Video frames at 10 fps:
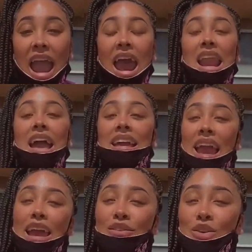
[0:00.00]
And I
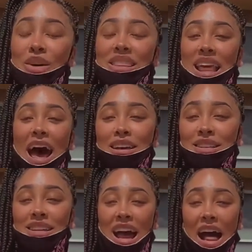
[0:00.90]
gave you
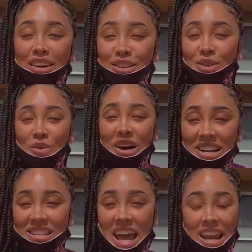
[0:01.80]
$1,000 in
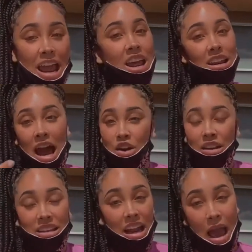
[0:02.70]
ones that night. Not
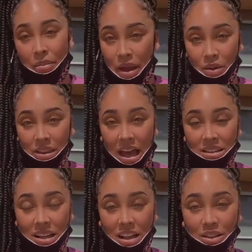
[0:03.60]
only did I pay you
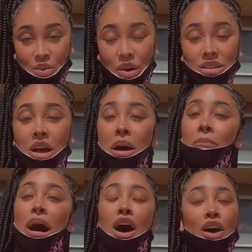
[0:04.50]
$1,000 in ones,
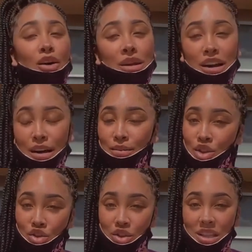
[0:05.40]
my homie
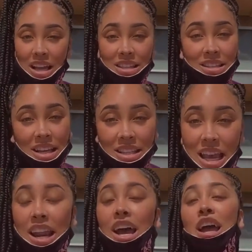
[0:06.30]
comes through, Saucy
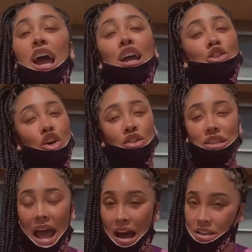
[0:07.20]
Santana, and
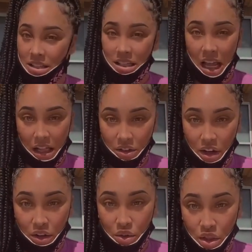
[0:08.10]
throws thousands of dollars
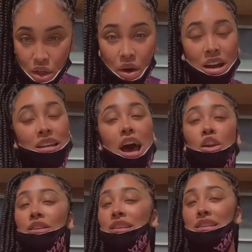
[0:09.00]
on you too.
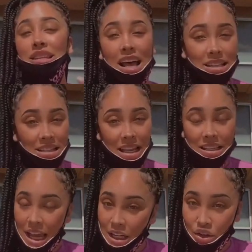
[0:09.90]
Not only does Saucy
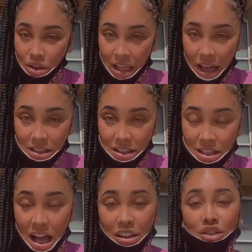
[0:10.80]
Santana throw thousands
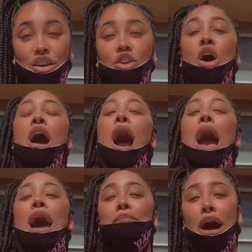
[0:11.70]
of dollars on you,
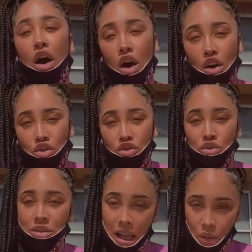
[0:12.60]
I have my whole
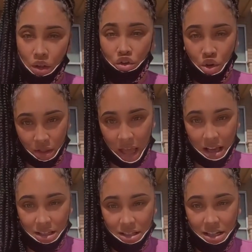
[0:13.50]
Zeus network throwing
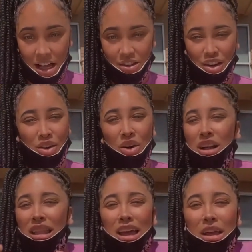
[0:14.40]
thousands of dollars on you.
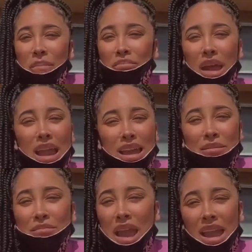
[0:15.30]
Like, make
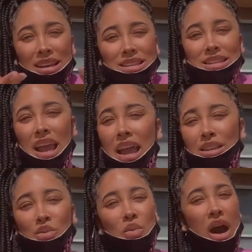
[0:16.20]
it make
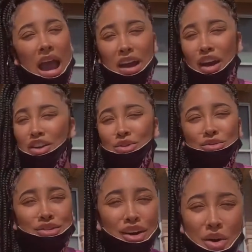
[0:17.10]
sense. Why are
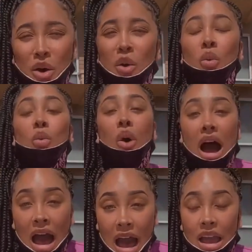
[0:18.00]
you doing...
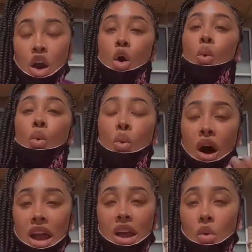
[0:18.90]
Why?
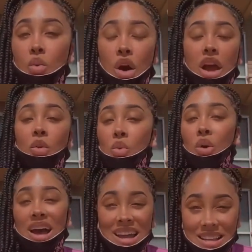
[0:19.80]

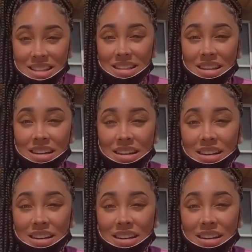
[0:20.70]
What?